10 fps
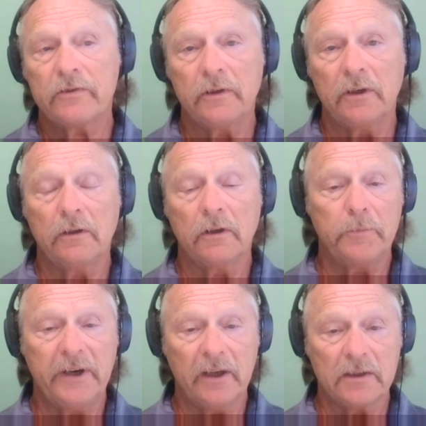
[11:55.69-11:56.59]
the
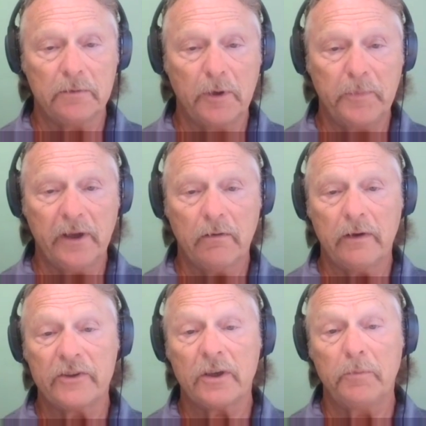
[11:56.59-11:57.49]
company gets a little bit bigger
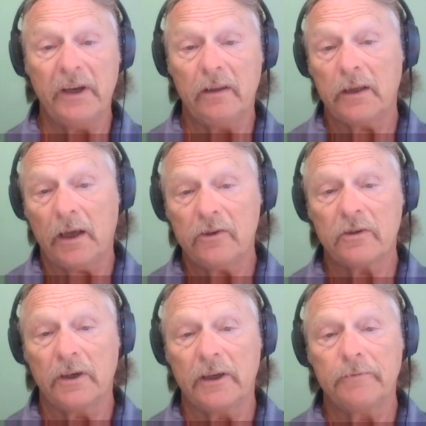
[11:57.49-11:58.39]
and somebody
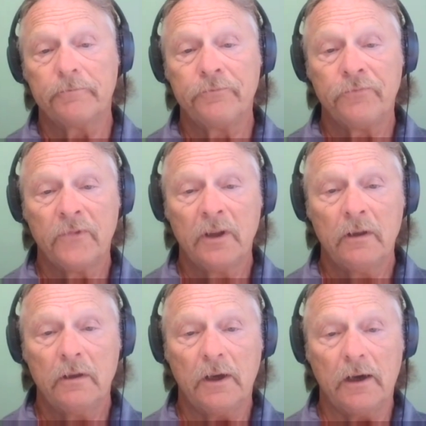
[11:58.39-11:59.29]
intentionally
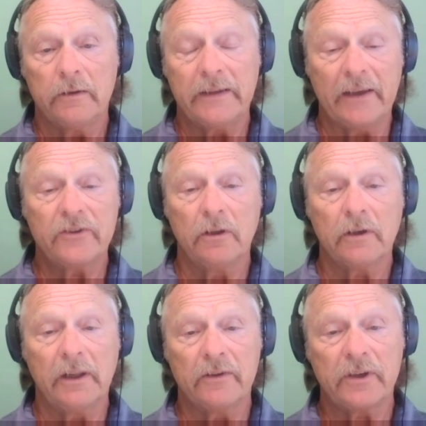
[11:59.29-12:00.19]
takes a
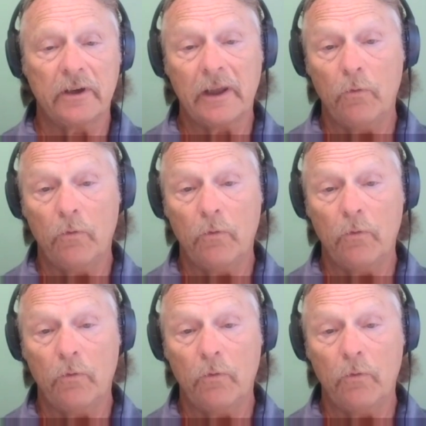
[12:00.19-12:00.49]
look and says, okay,